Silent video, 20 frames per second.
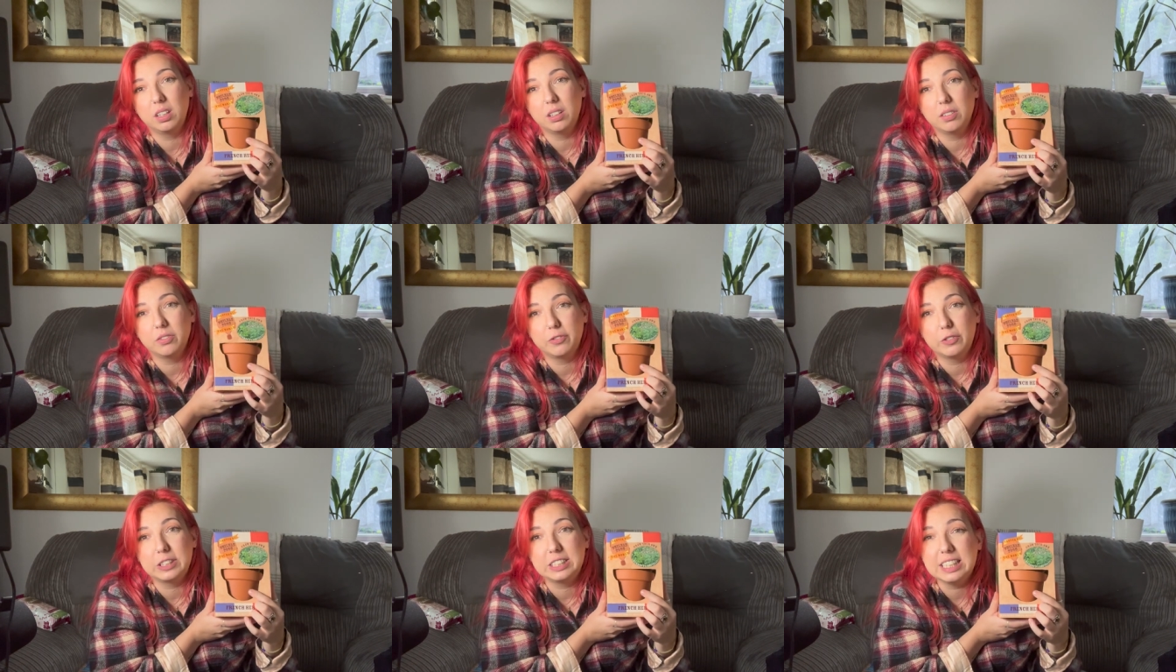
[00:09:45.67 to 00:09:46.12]

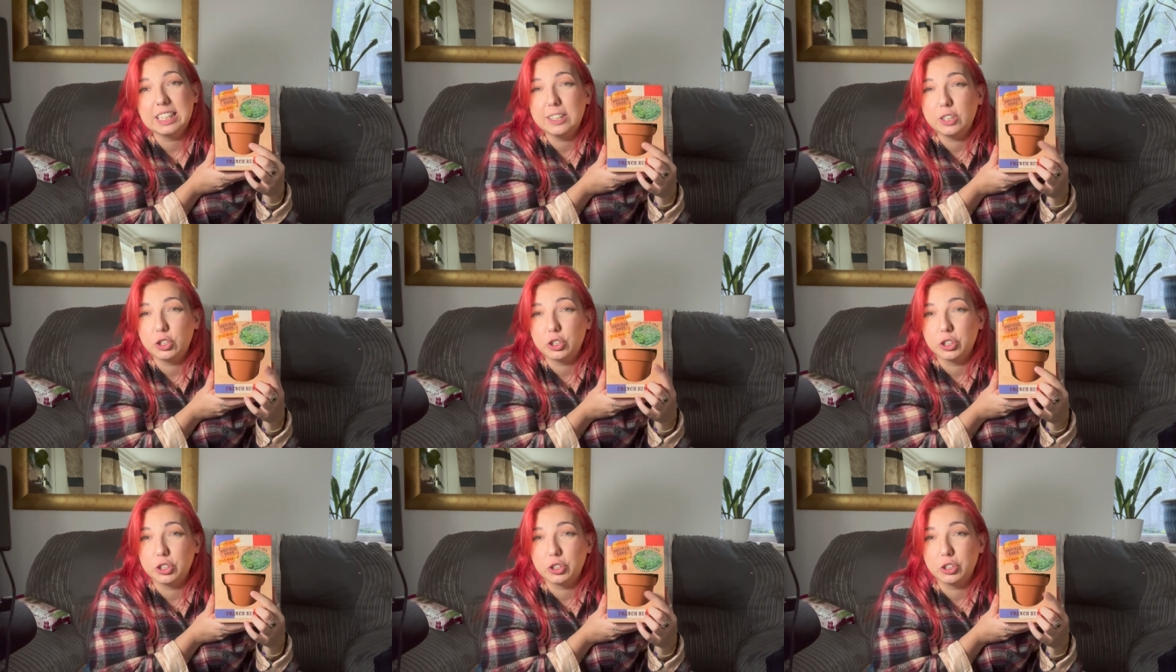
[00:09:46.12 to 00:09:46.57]
for
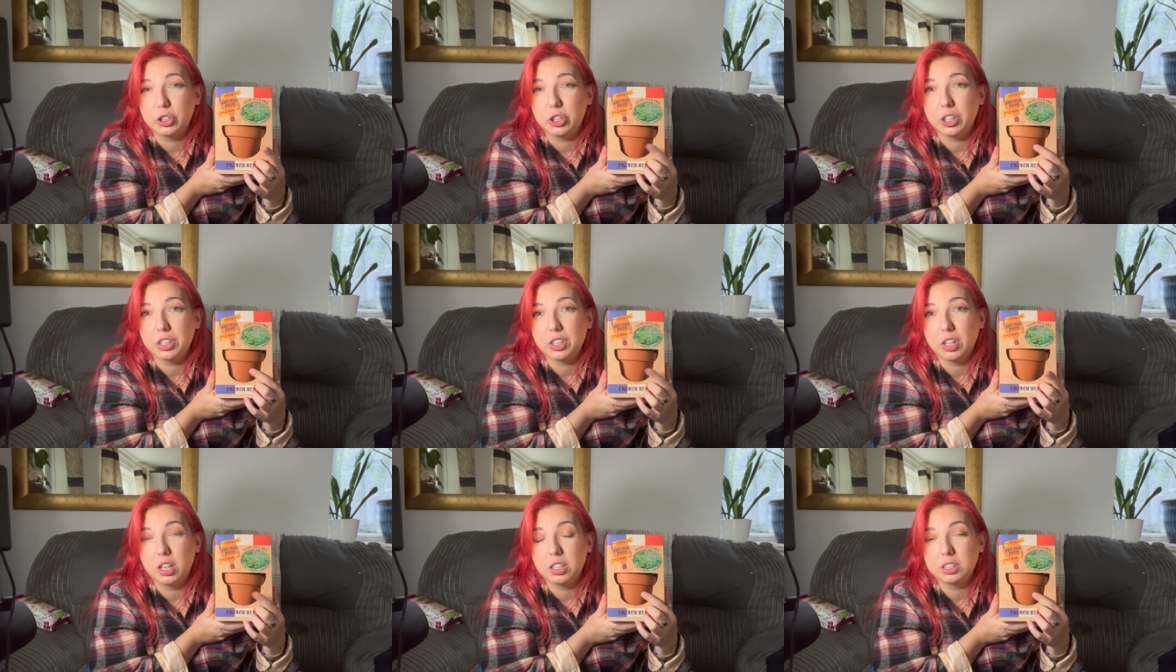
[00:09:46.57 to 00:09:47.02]
teachers, you
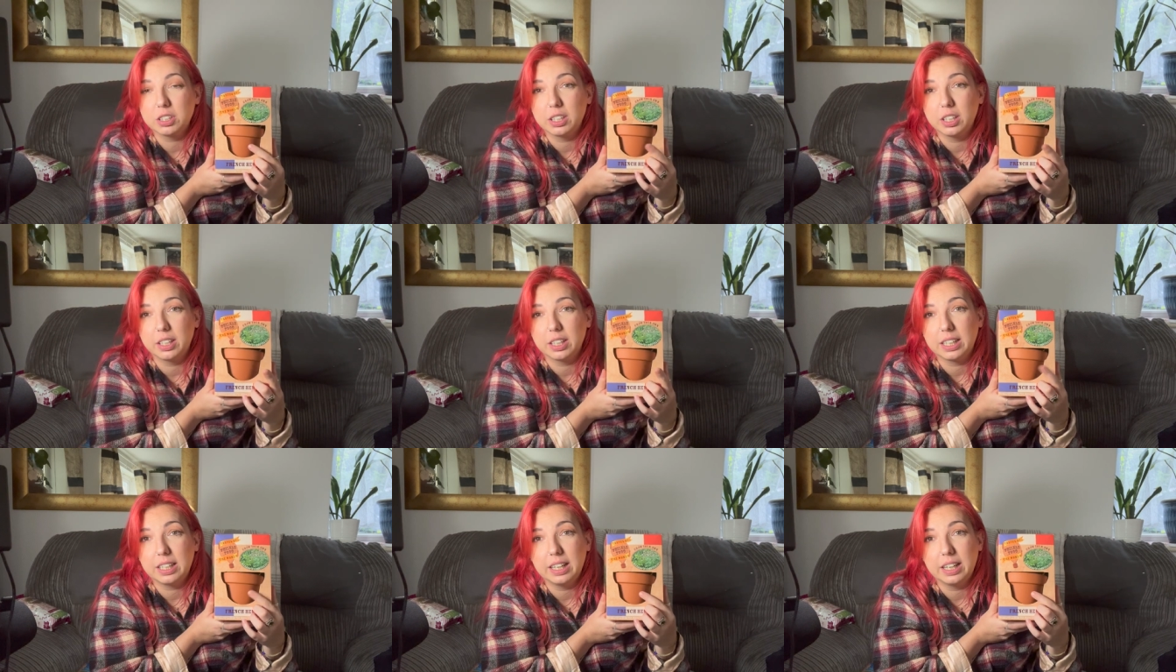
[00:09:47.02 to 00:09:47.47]
could ask
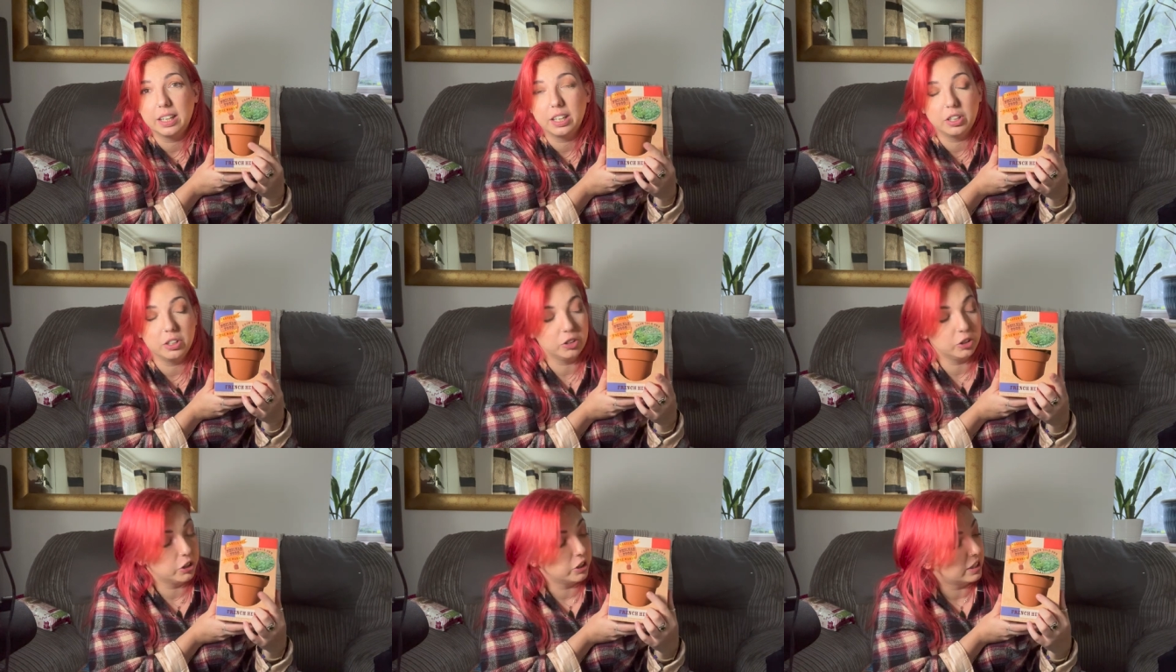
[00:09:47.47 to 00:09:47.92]

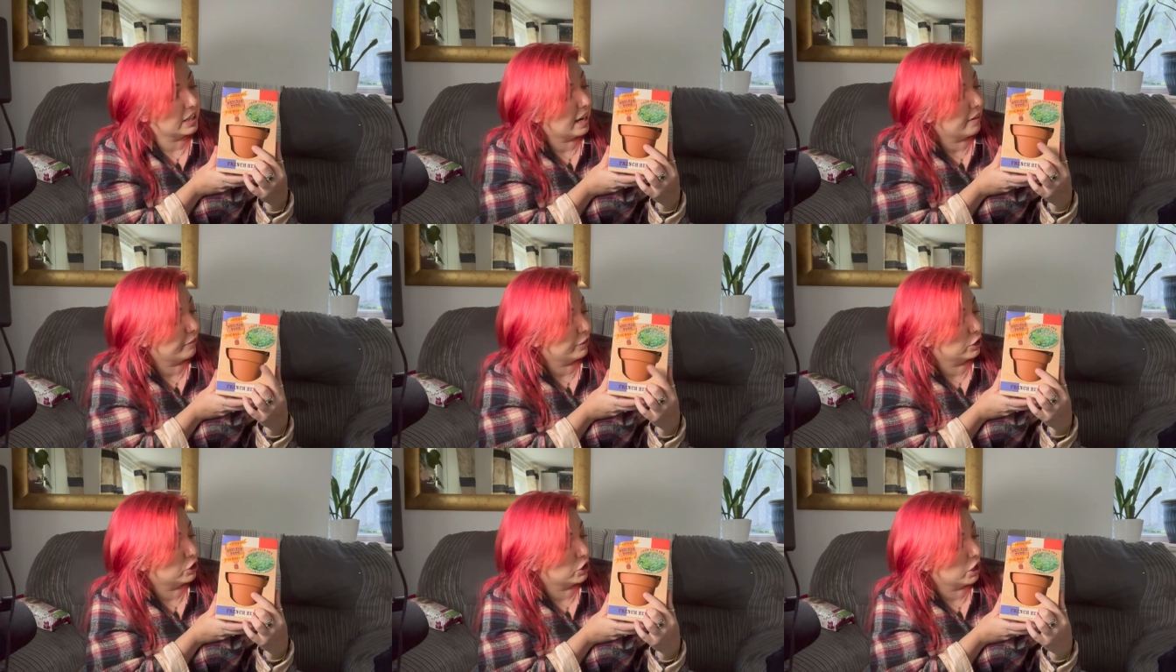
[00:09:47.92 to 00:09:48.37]
you could
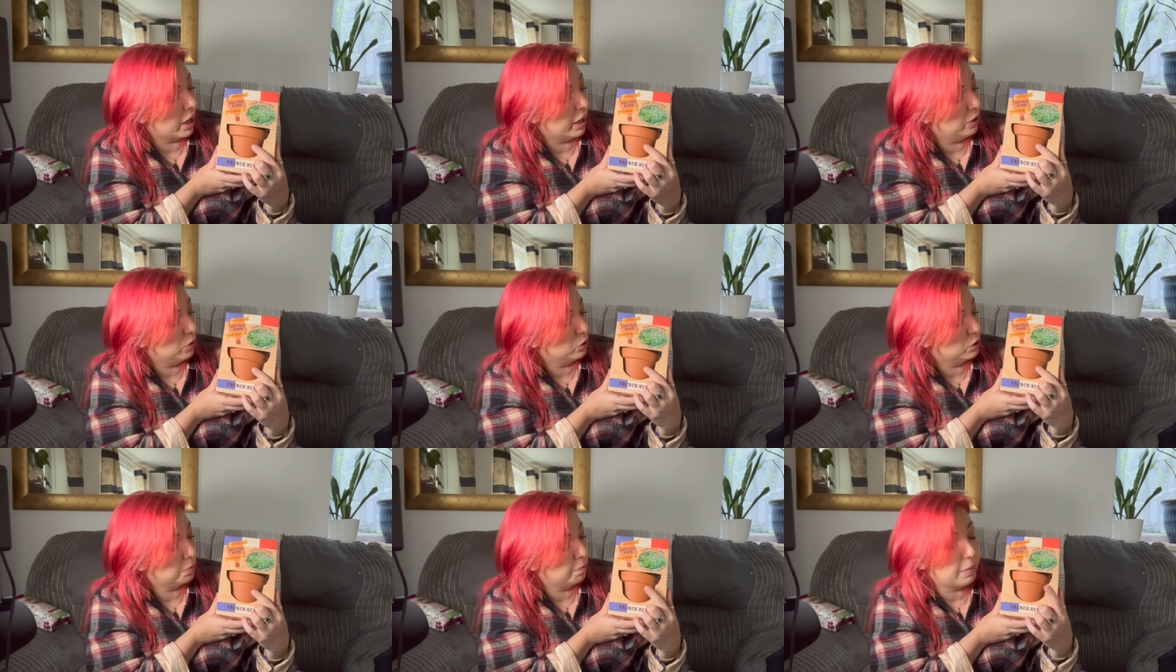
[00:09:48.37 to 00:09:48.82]
have your
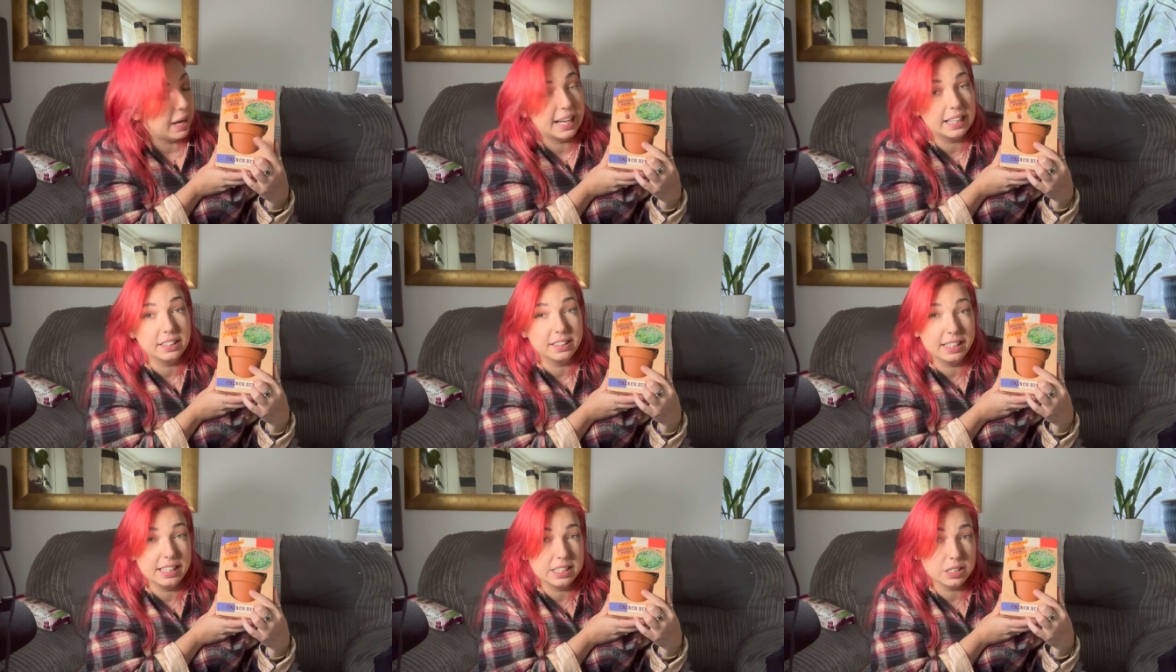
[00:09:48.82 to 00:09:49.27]
child
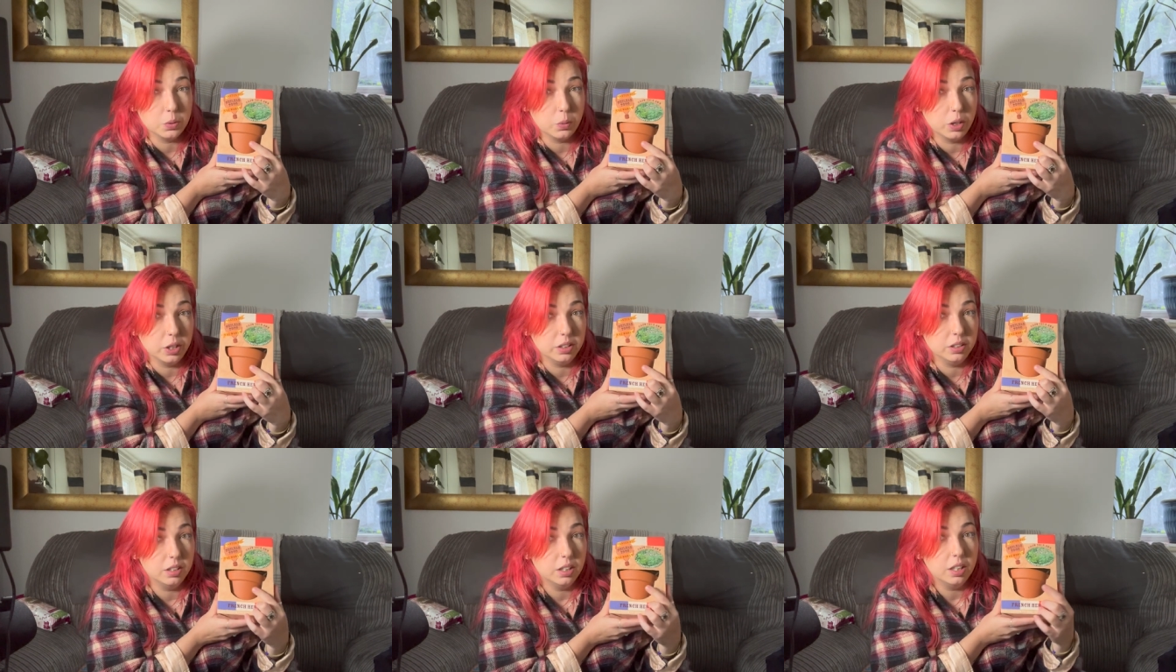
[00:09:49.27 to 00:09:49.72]
paint this
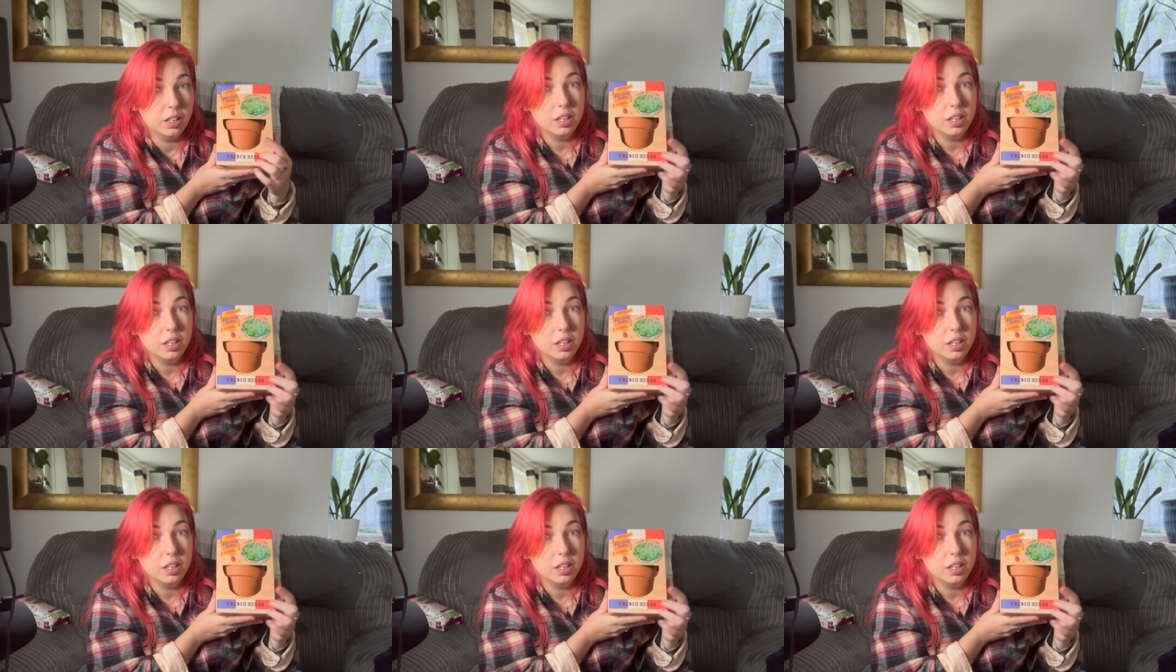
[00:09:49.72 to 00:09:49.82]
one,